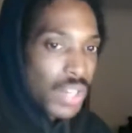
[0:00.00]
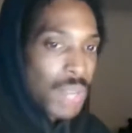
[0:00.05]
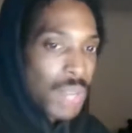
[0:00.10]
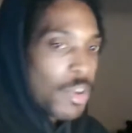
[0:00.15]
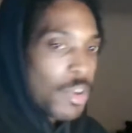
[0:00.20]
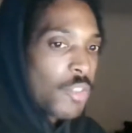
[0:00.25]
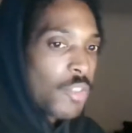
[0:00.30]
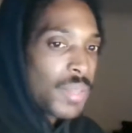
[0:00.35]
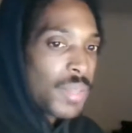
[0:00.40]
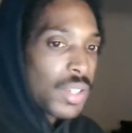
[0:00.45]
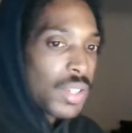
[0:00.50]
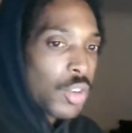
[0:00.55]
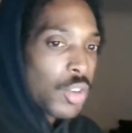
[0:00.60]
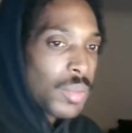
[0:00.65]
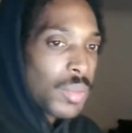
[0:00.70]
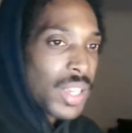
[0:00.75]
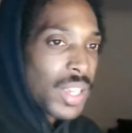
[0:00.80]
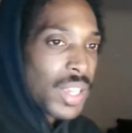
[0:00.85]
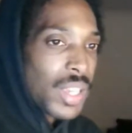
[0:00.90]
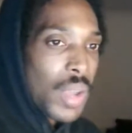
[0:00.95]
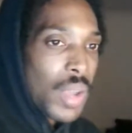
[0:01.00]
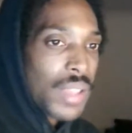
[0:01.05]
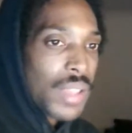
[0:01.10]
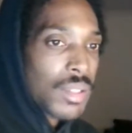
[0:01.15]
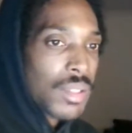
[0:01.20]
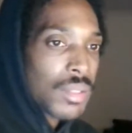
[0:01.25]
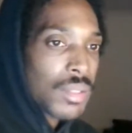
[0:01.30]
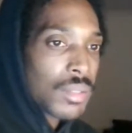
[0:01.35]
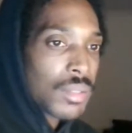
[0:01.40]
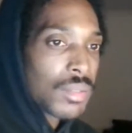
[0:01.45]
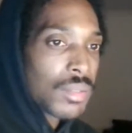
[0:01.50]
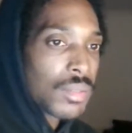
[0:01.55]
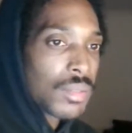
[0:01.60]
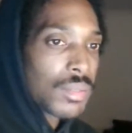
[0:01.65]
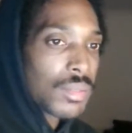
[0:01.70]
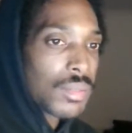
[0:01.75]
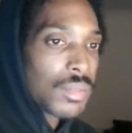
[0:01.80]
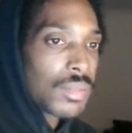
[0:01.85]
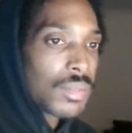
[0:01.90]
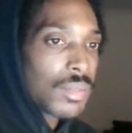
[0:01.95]
they both beat Cormier twice.
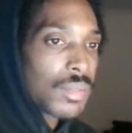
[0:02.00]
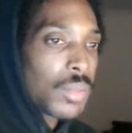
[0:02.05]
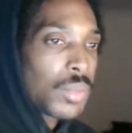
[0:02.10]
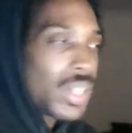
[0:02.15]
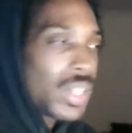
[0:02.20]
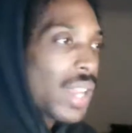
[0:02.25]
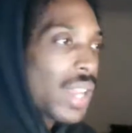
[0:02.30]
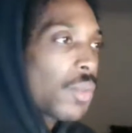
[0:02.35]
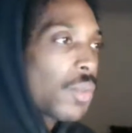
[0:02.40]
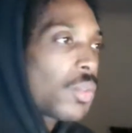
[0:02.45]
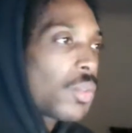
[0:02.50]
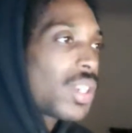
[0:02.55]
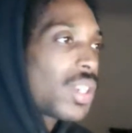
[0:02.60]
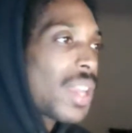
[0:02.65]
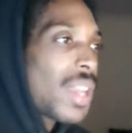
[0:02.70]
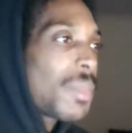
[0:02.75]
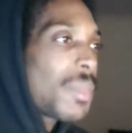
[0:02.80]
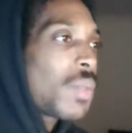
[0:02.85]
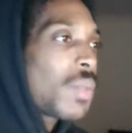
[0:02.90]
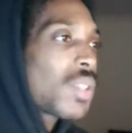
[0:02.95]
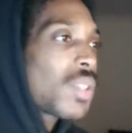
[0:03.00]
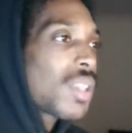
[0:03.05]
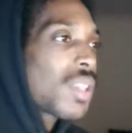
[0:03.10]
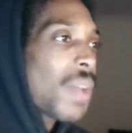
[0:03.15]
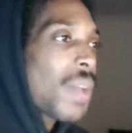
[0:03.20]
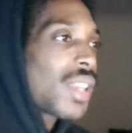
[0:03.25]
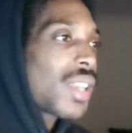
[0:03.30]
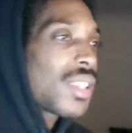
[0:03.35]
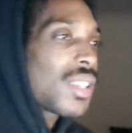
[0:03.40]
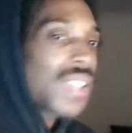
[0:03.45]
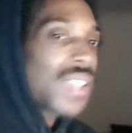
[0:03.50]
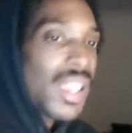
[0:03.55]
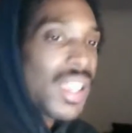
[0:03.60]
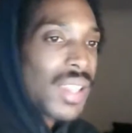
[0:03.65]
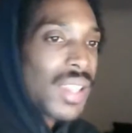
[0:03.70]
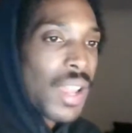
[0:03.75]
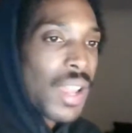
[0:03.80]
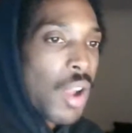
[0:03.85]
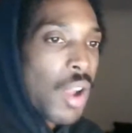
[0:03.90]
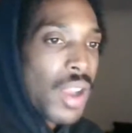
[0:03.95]
Wouldn't that be what somebody would
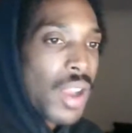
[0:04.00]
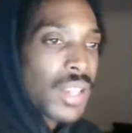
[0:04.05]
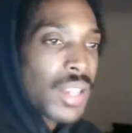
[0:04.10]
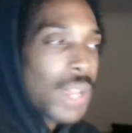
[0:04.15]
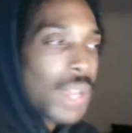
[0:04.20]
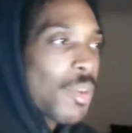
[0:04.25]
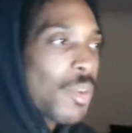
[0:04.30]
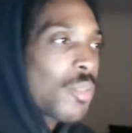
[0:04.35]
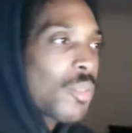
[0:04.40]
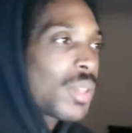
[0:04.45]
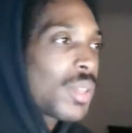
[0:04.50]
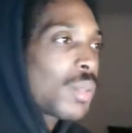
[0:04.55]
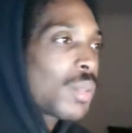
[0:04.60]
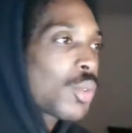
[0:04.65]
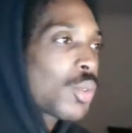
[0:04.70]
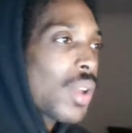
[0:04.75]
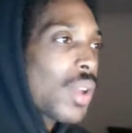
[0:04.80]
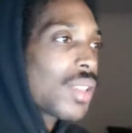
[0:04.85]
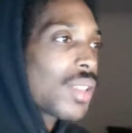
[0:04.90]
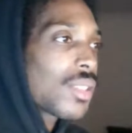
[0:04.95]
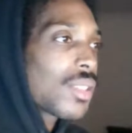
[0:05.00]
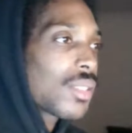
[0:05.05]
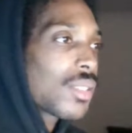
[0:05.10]
say? Like, all right, they both beat him twice.